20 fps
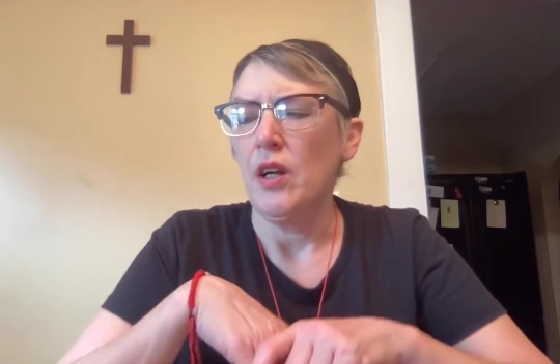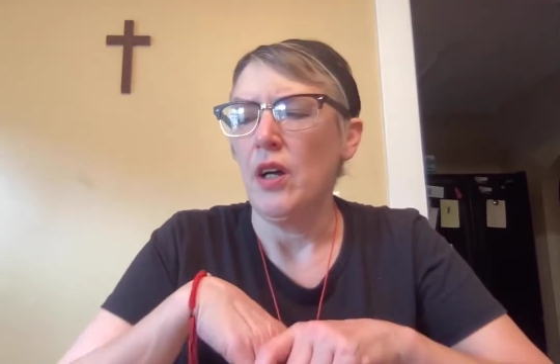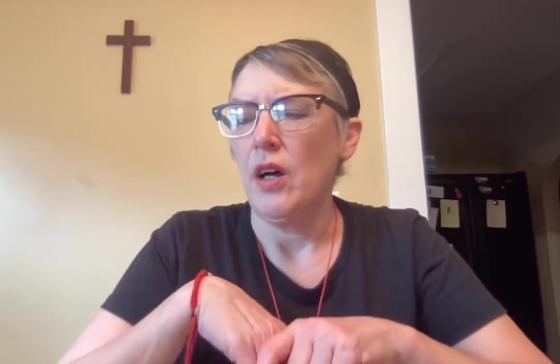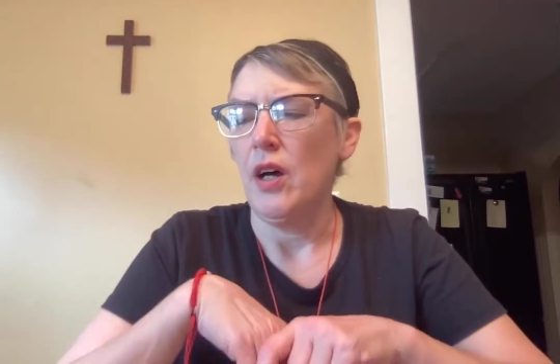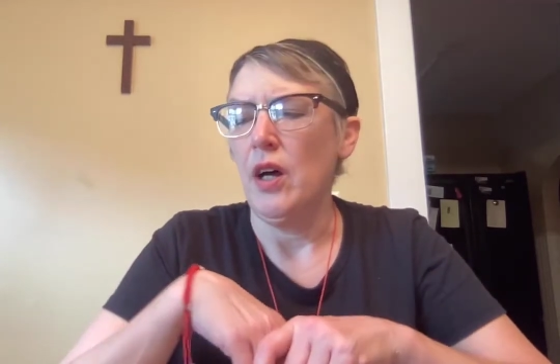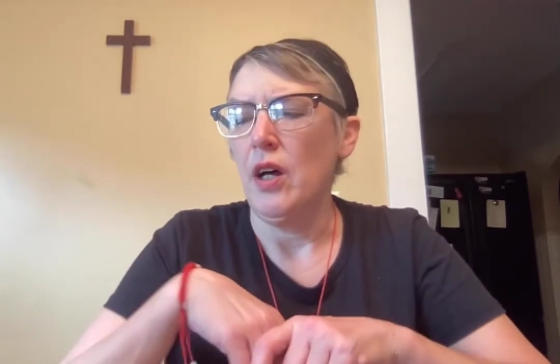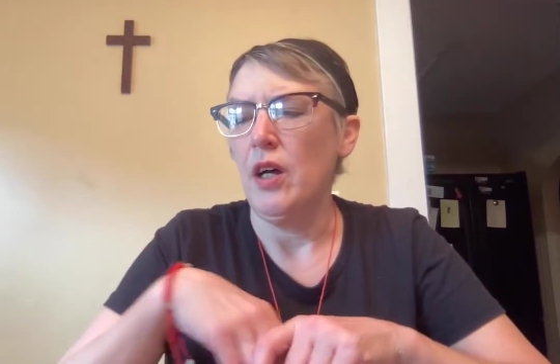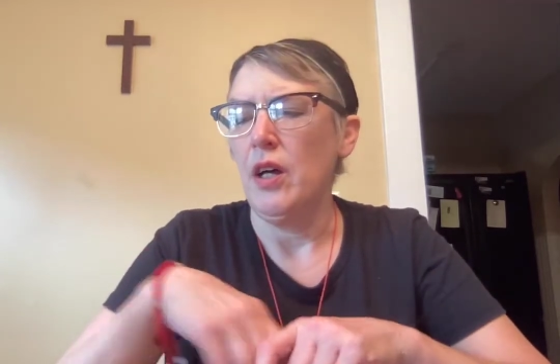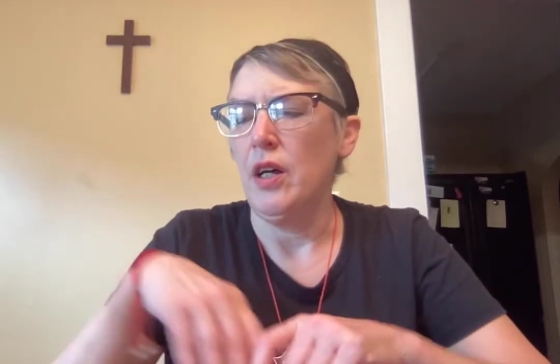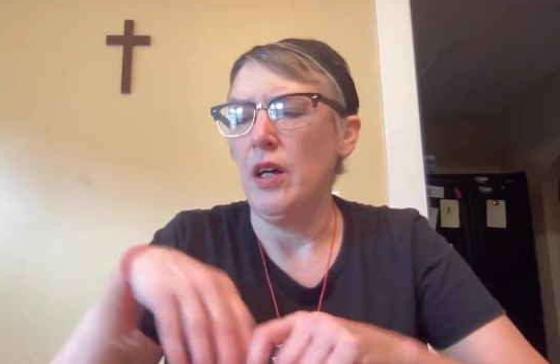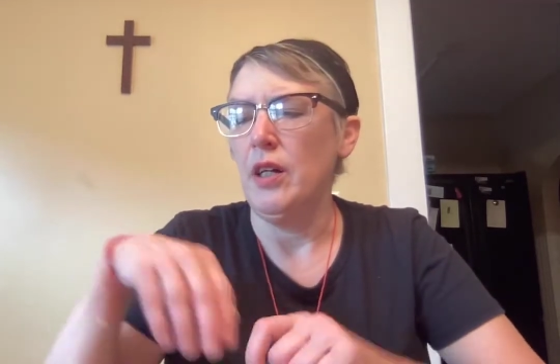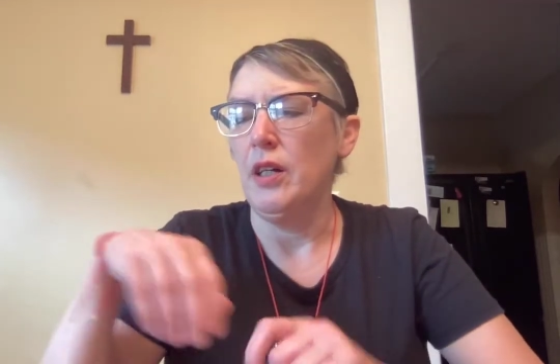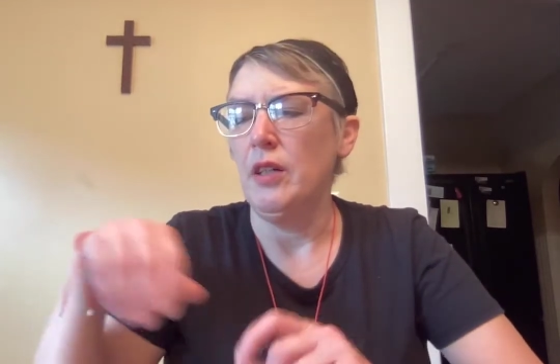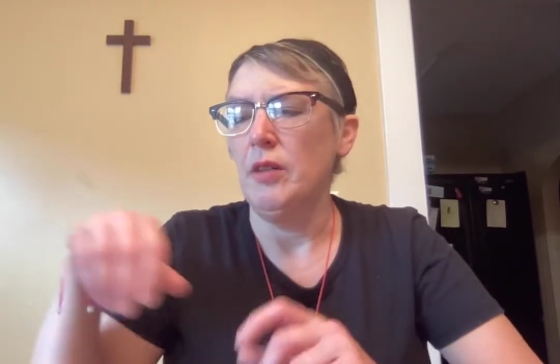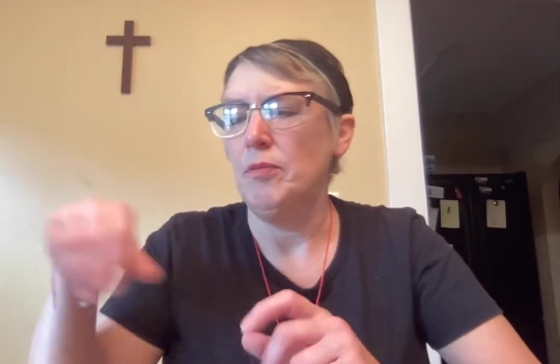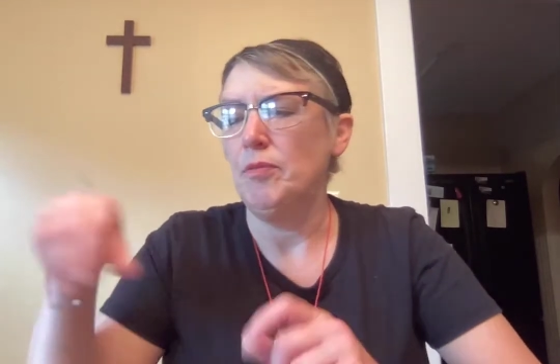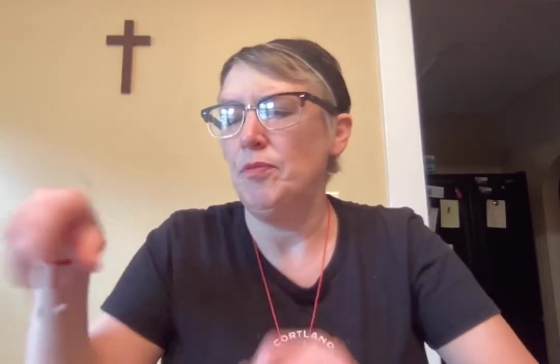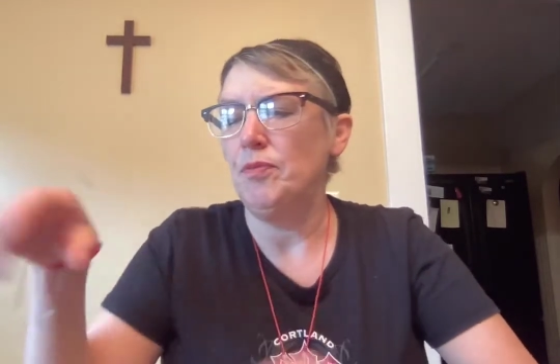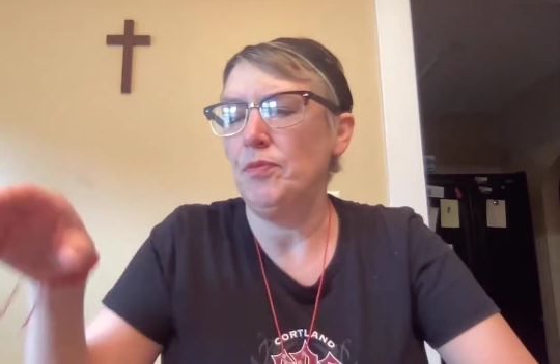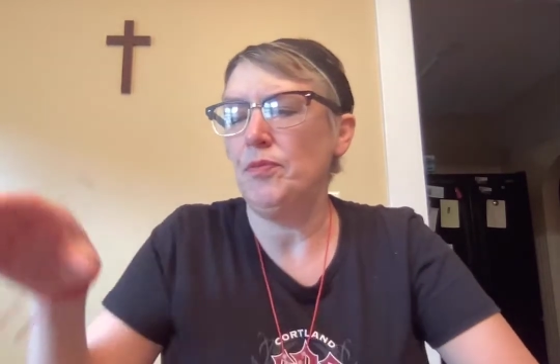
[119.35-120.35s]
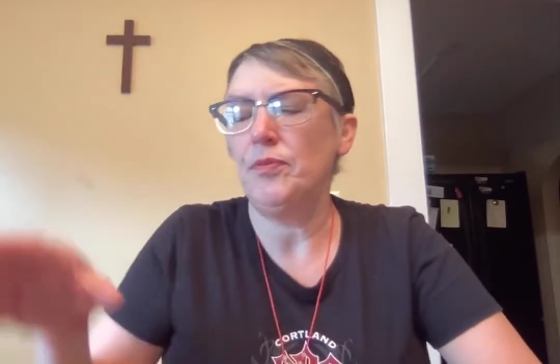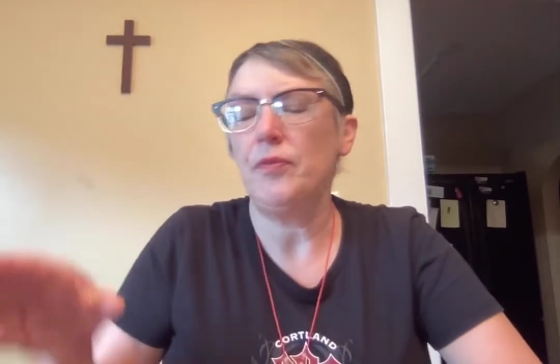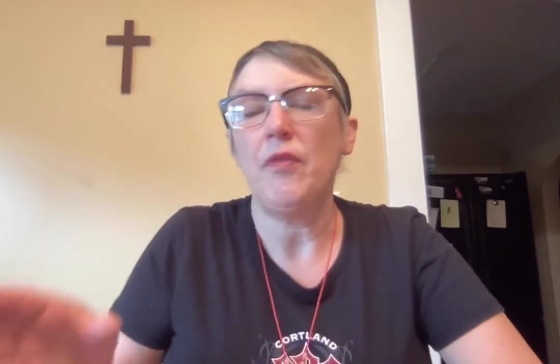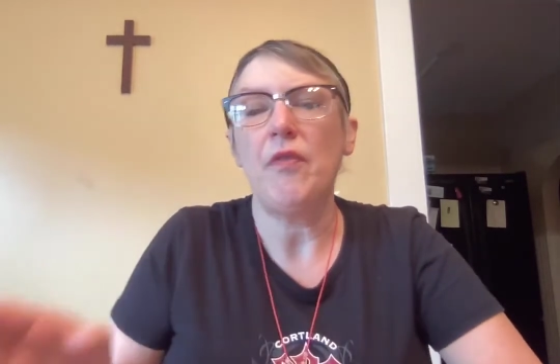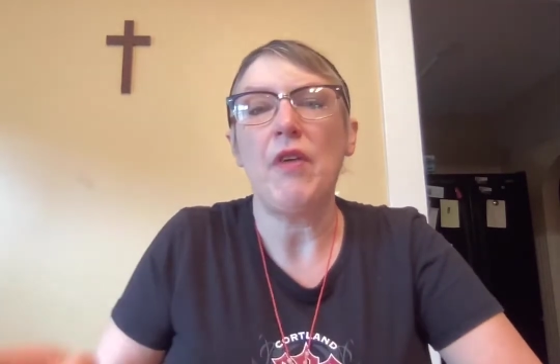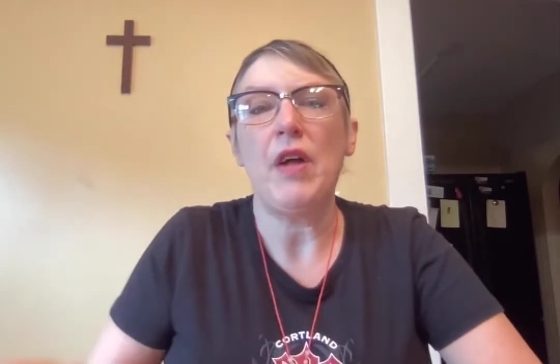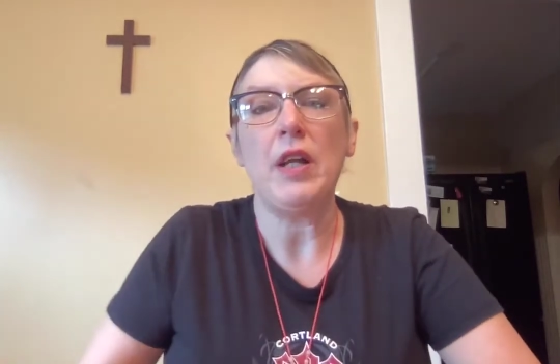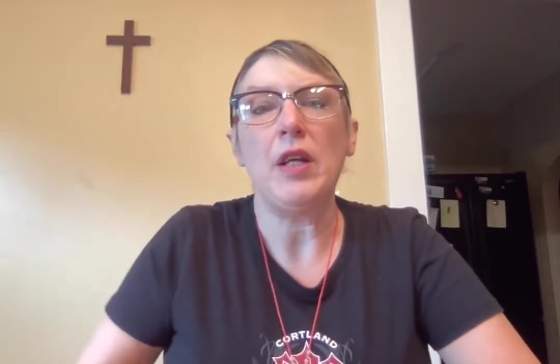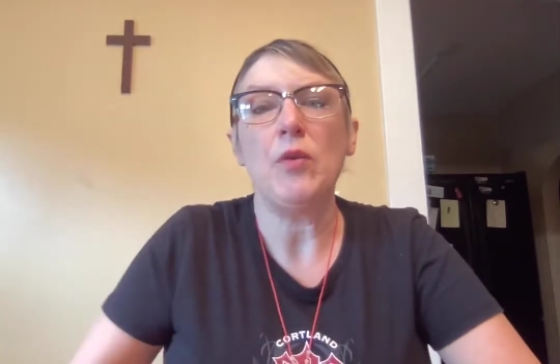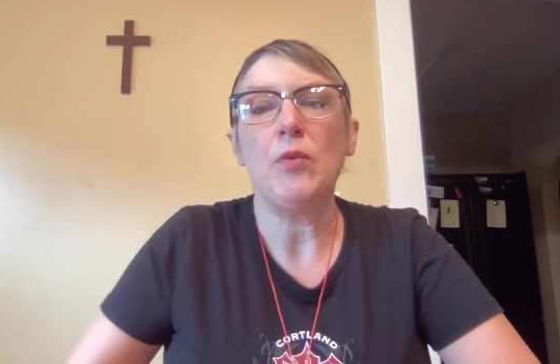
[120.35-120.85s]
Uh, if
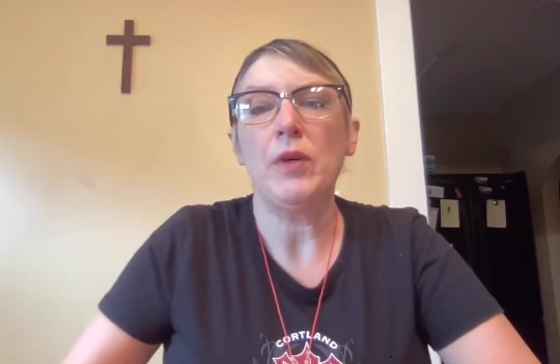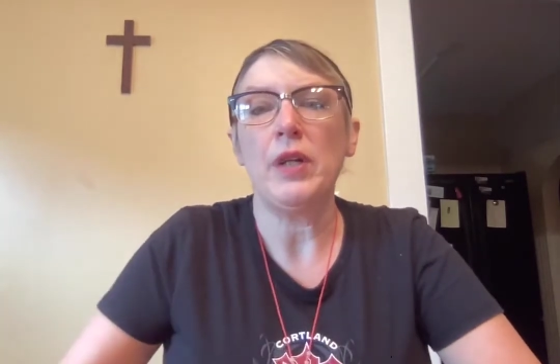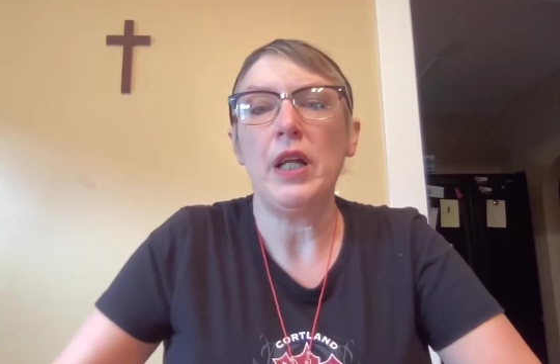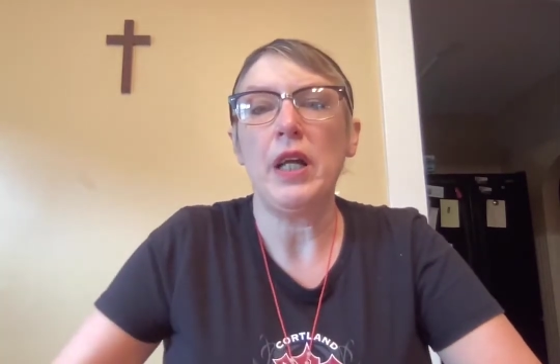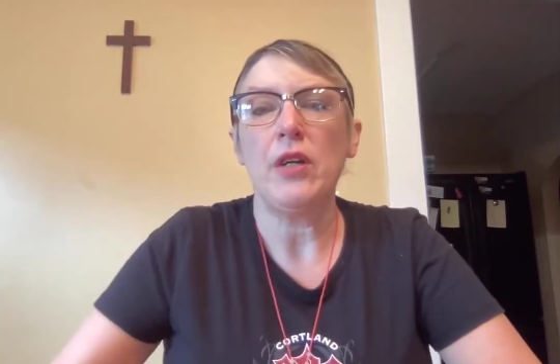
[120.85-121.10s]
anyone